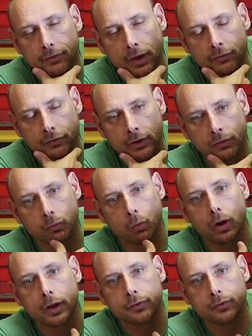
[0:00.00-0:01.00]
sessions
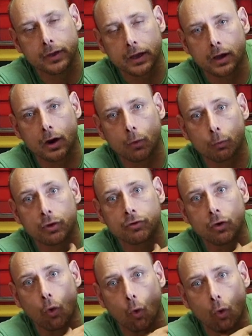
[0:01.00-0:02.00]
was the original